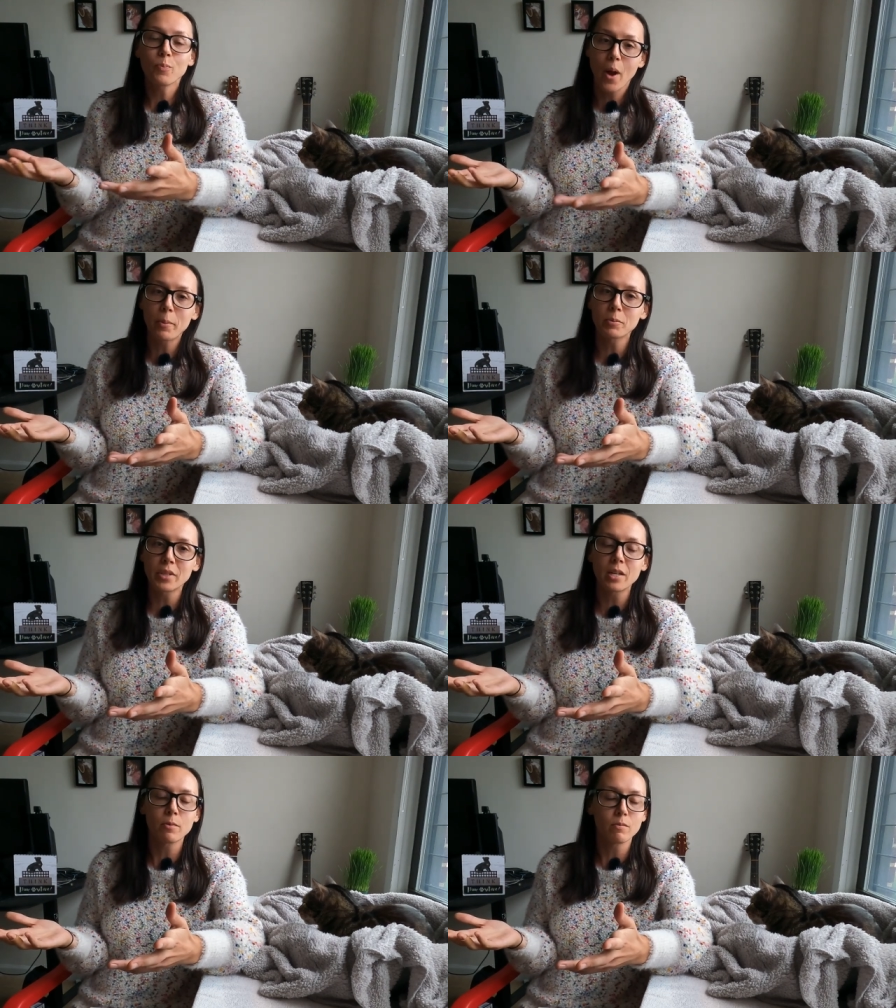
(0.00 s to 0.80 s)

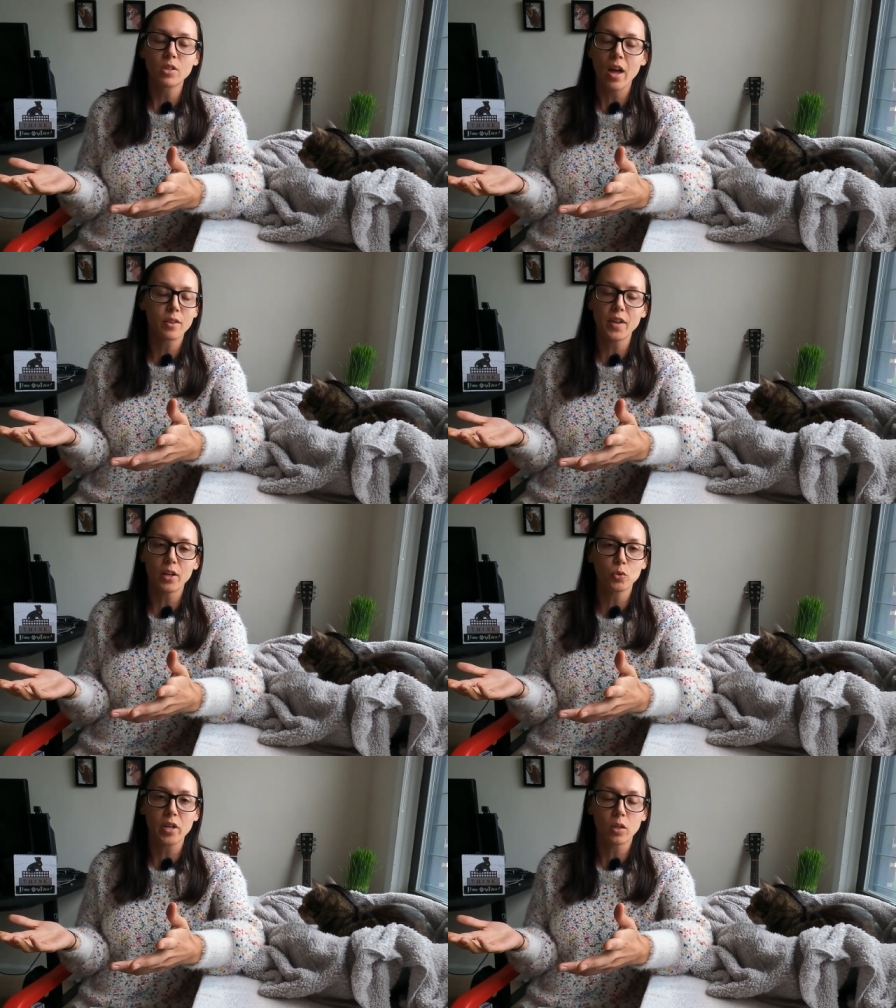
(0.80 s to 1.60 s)
probably not
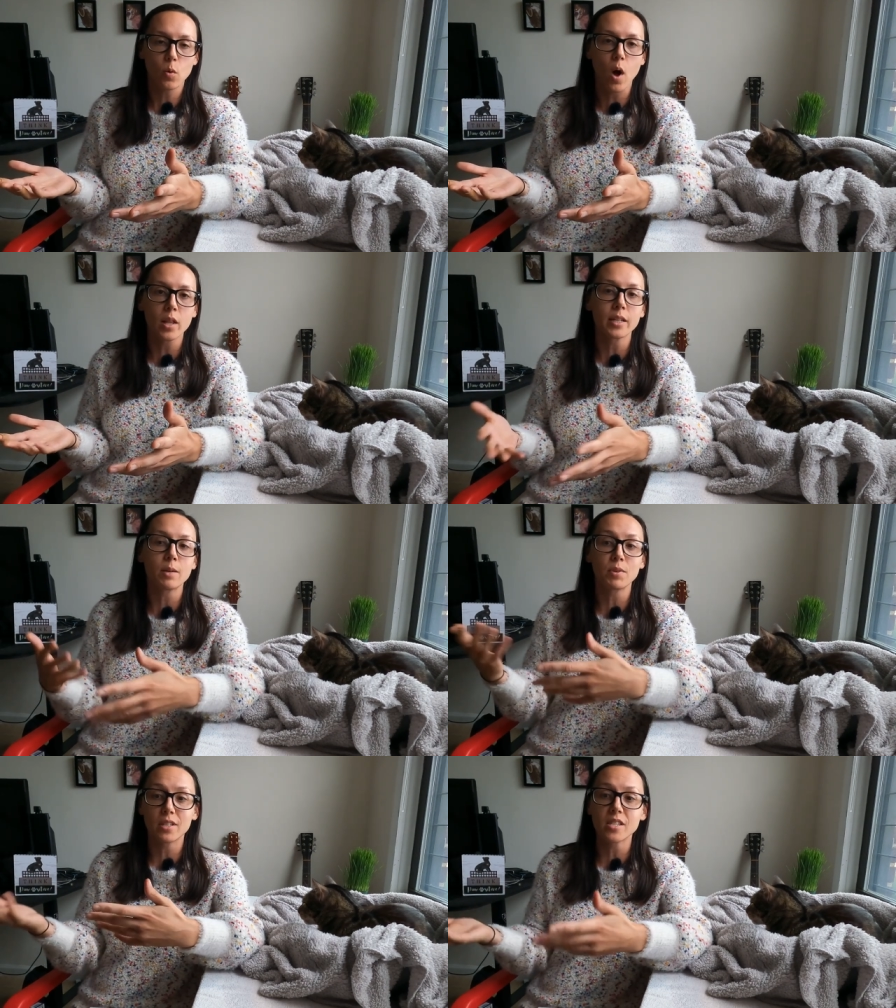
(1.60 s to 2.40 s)
that great
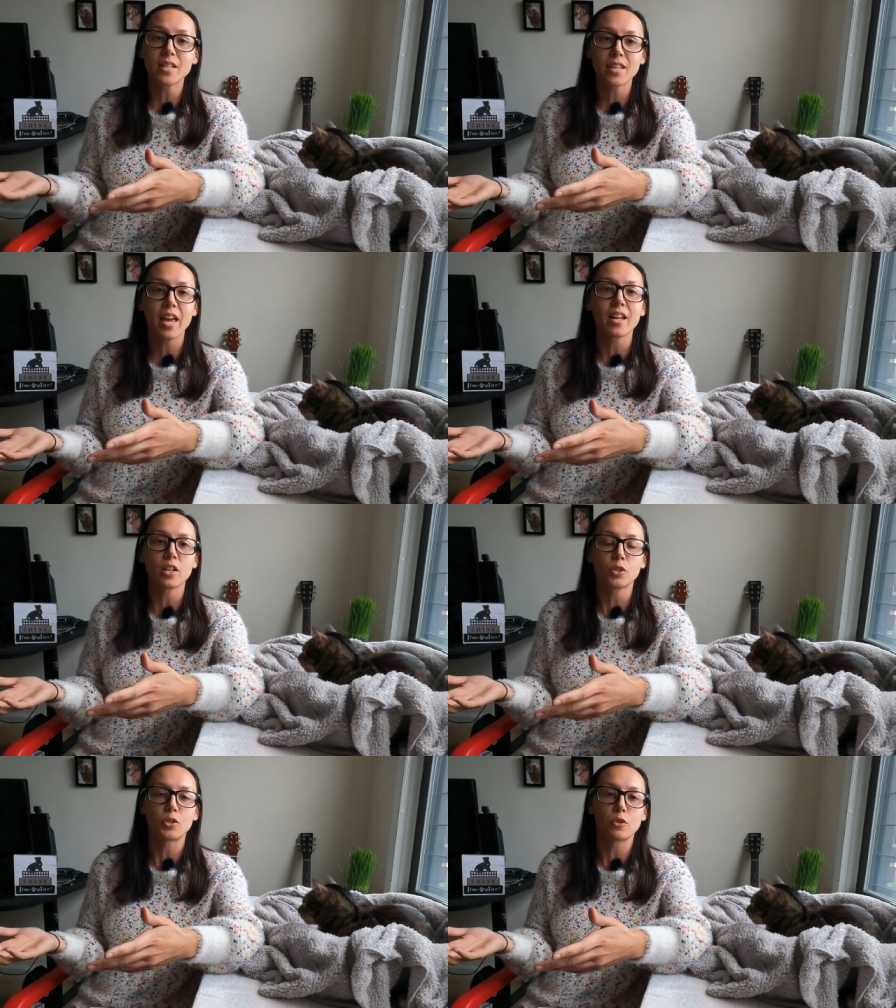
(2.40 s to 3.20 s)
quality because it can
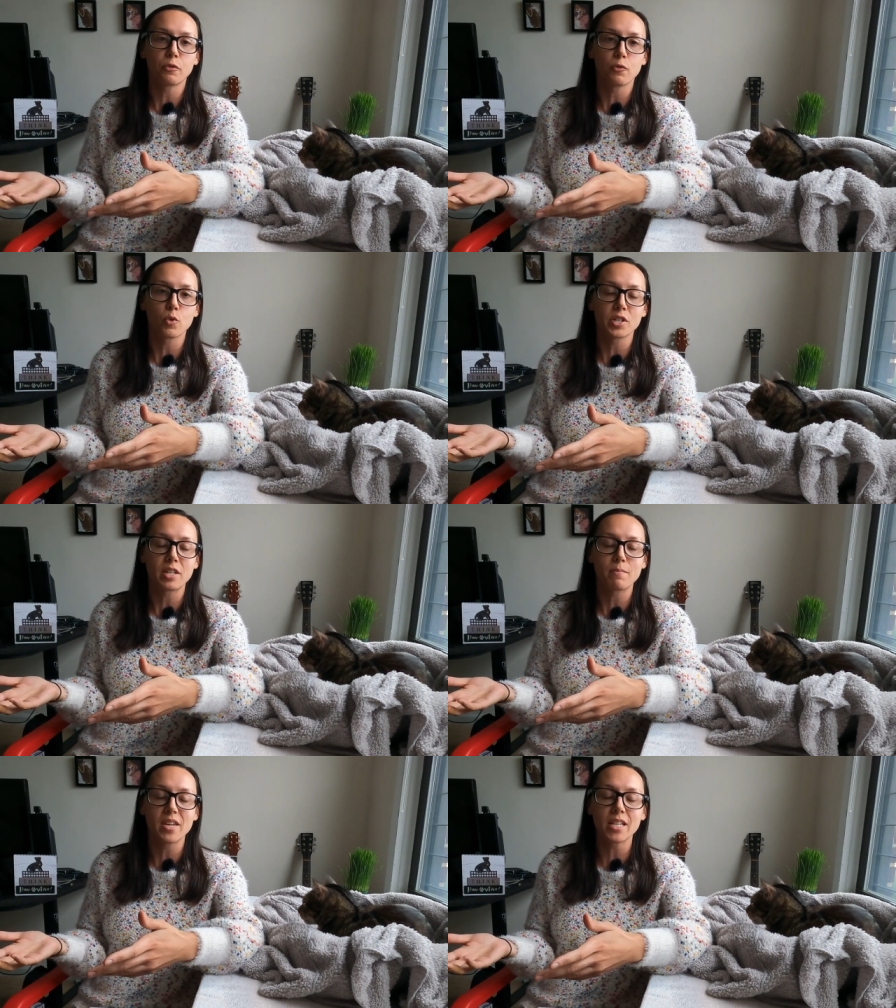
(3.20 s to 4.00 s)
include
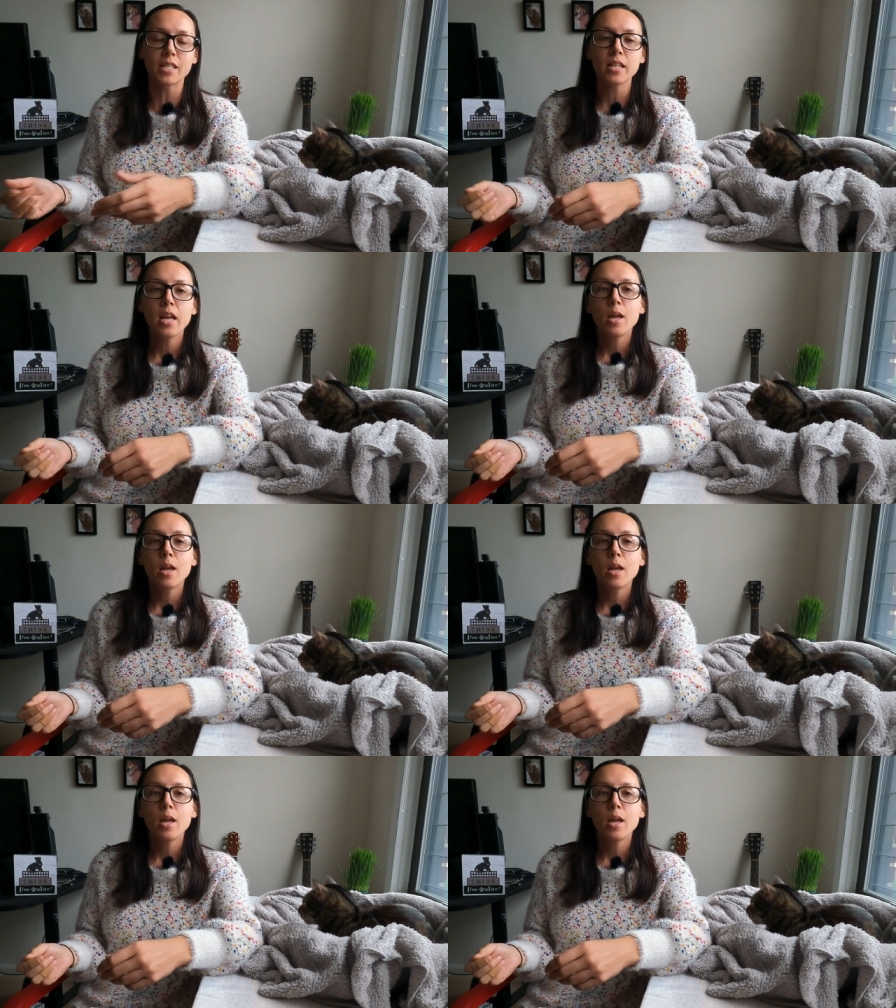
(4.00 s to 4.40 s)
4D meats.